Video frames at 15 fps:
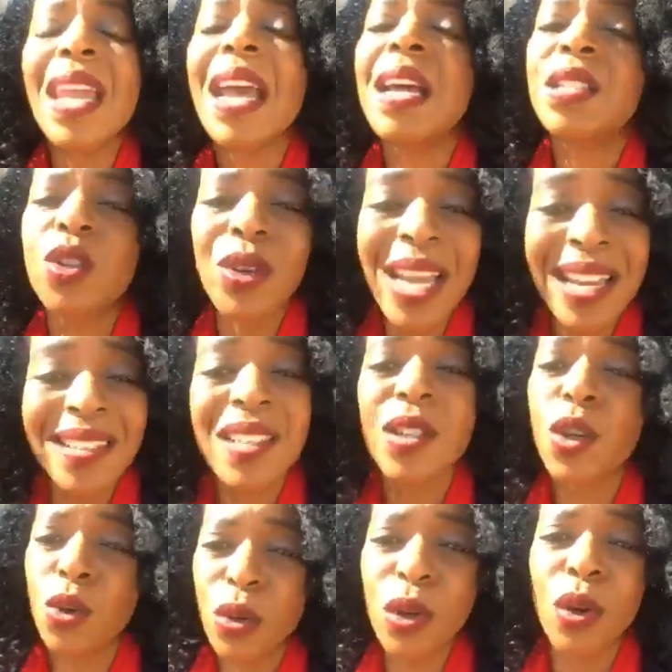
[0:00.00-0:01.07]
And so, yes,
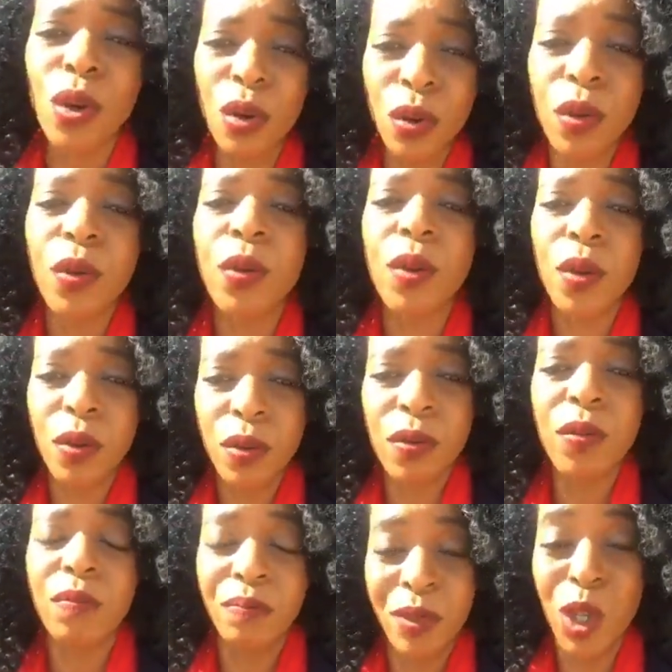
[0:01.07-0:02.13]

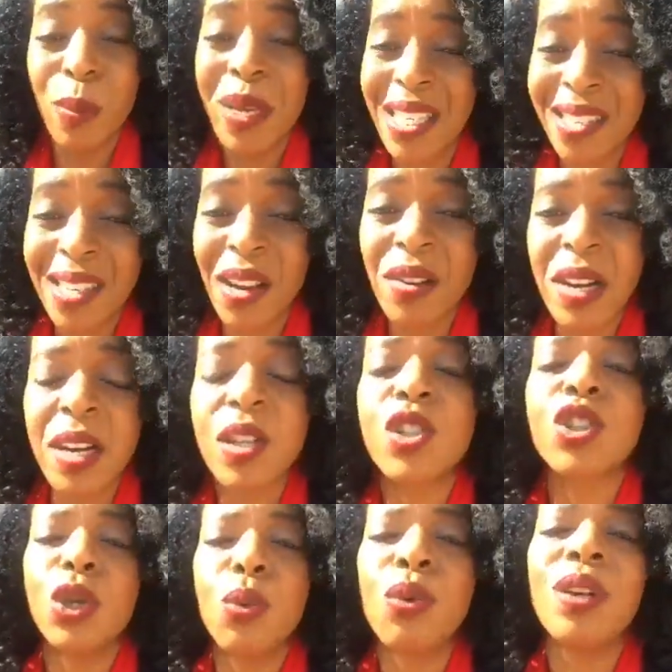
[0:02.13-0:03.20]
to be
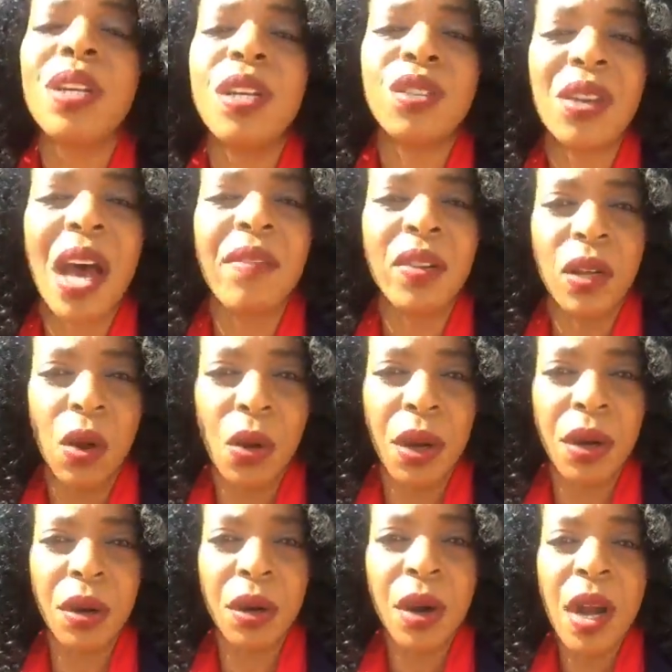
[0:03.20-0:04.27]
serious, you would need to have a
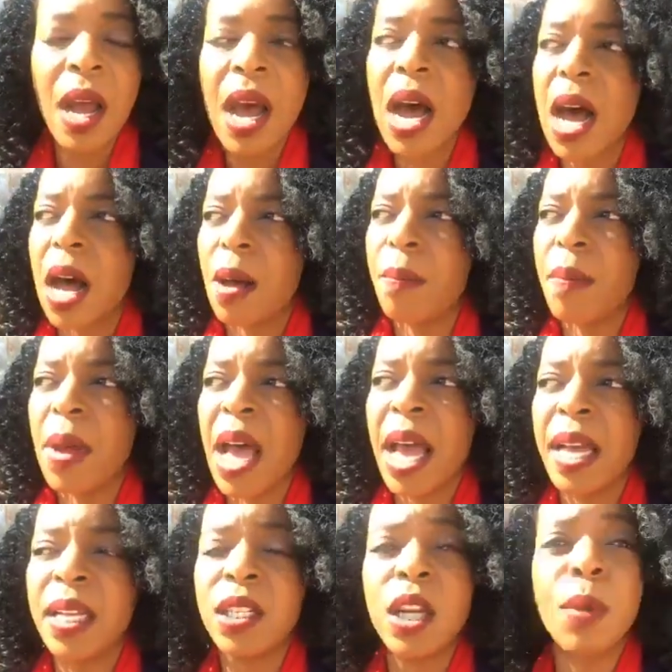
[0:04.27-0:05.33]
lawyer,
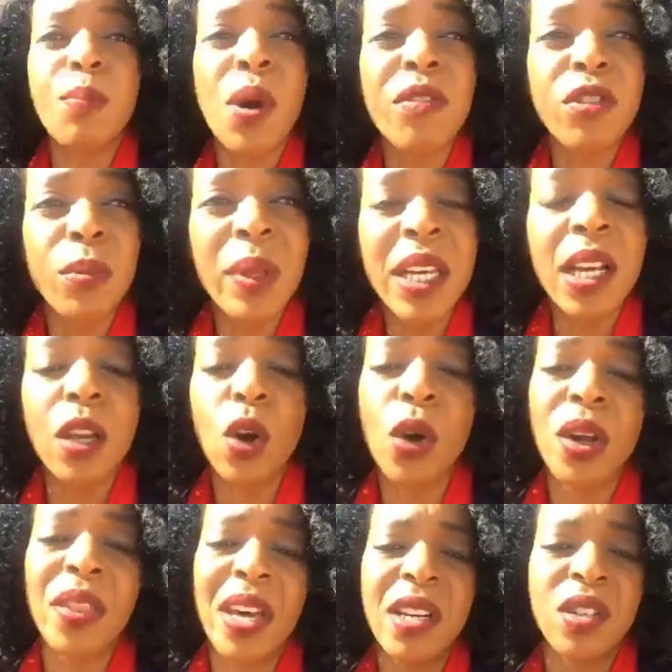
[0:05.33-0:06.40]
and preferably a
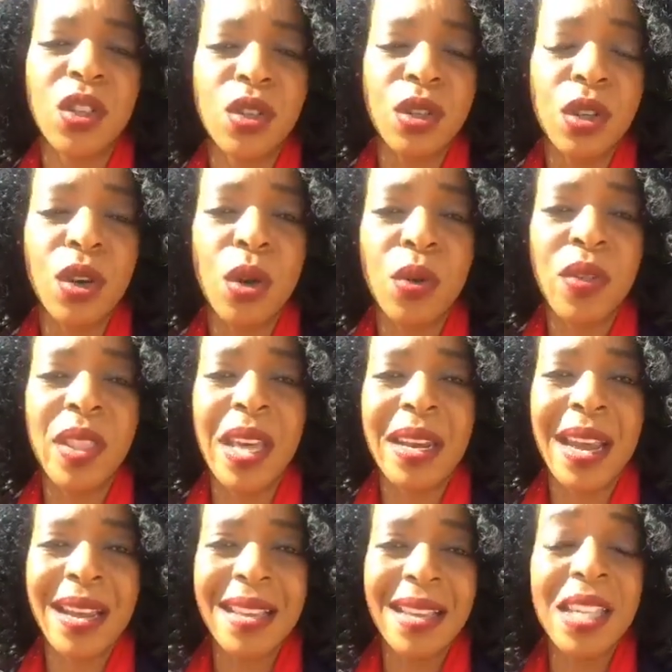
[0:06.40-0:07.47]
lawyer that
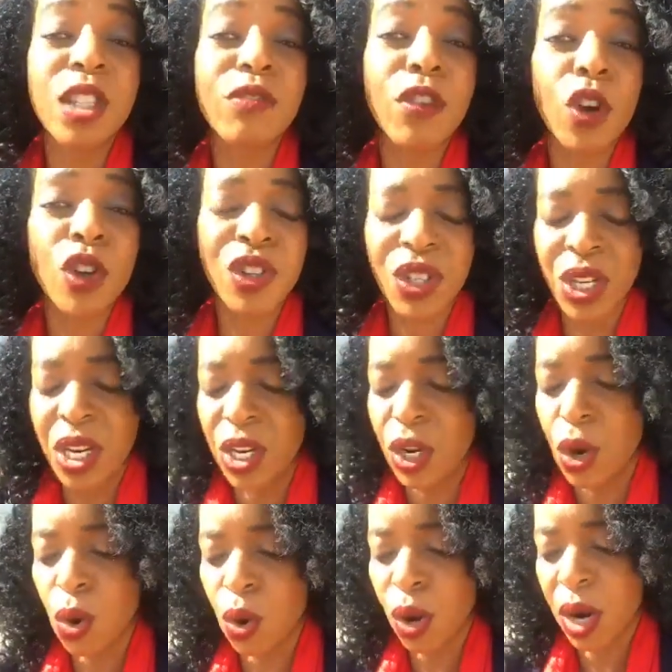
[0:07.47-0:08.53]
is versed in
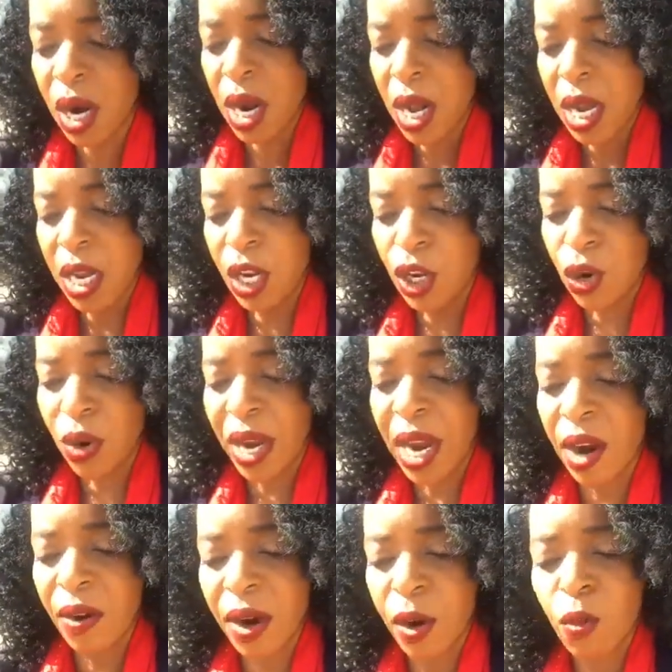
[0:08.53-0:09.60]
your
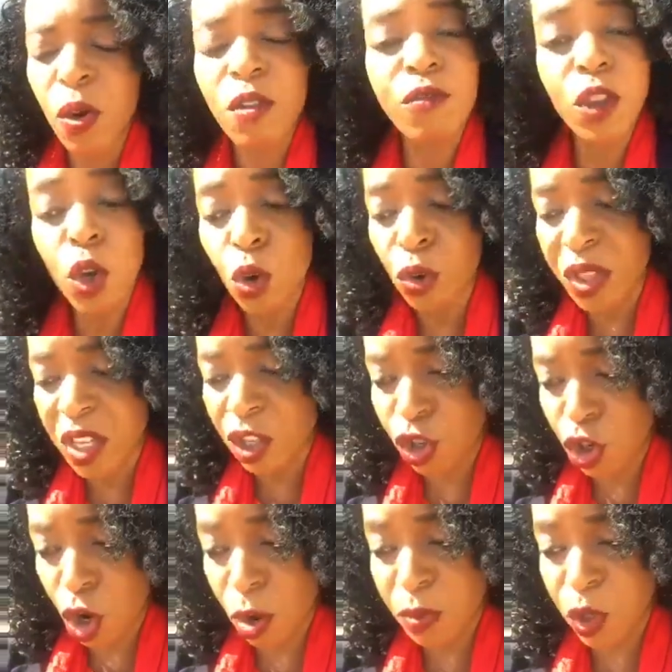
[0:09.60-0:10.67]
area. Review these
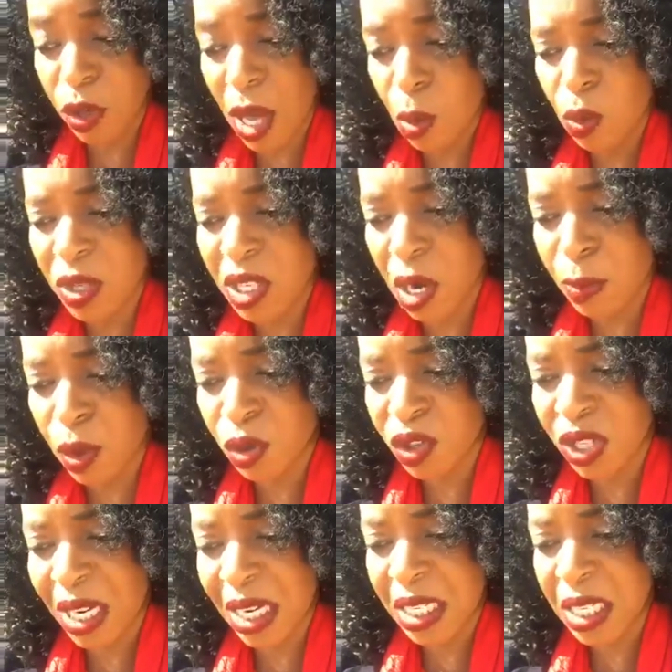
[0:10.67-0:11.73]
terms. So that was number
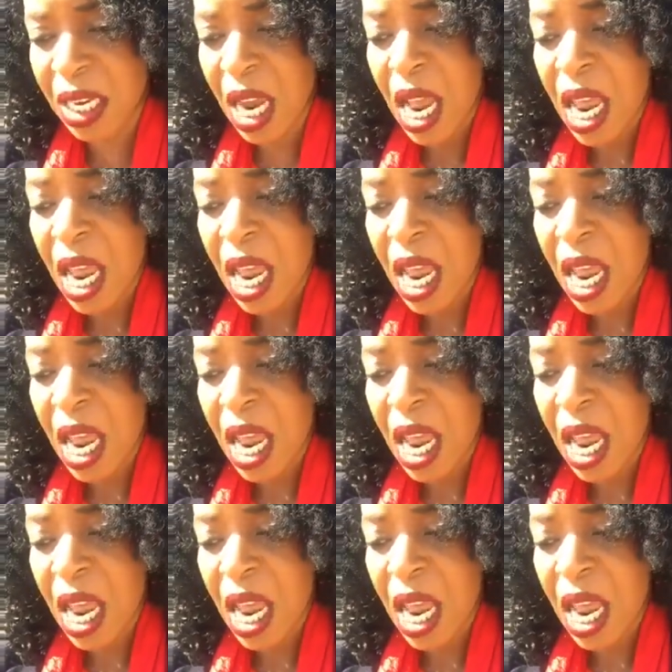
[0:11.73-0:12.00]
6.